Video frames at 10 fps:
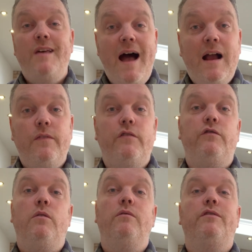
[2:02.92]
target the
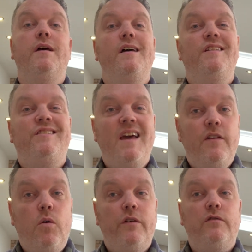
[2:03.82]
students, say
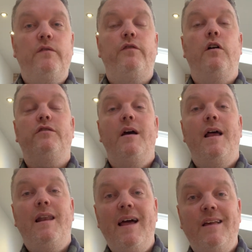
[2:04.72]
the question first,
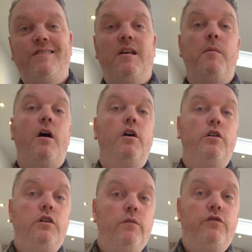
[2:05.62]
let it simmer,
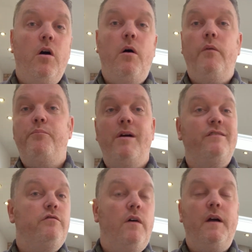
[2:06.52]
use your
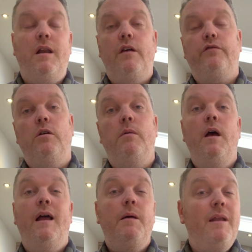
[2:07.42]
presence around the classroom,
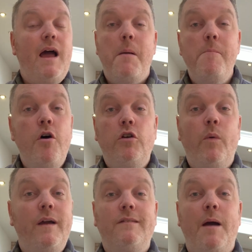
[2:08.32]
a little bit like a murder
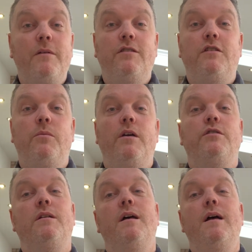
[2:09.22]
wink type of
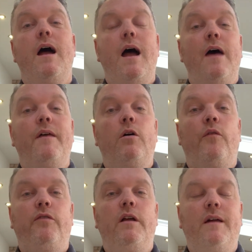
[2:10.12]
situation, and then
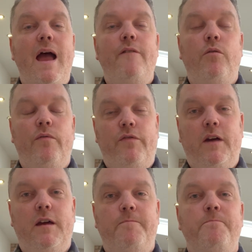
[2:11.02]
hopefully you'll get everyone
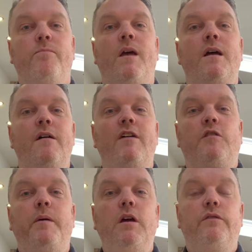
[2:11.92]
thinking. If that's
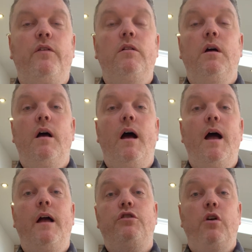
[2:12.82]
been useful,
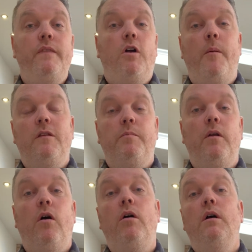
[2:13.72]
join the comments
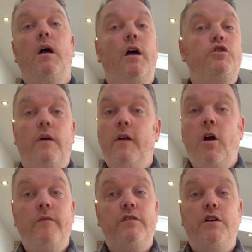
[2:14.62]
below, join the
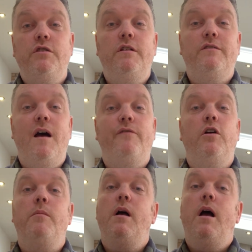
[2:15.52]
conversation in your staff
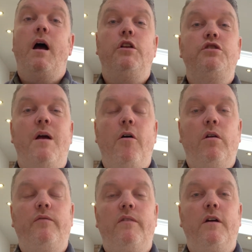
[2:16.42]
room, and share it on
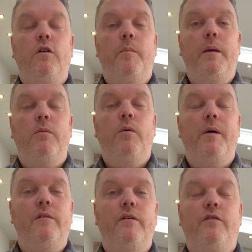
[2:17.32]
if you think other people would
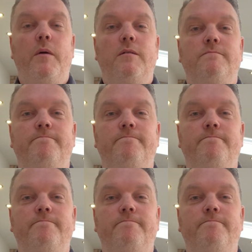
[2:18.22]
benefit from it.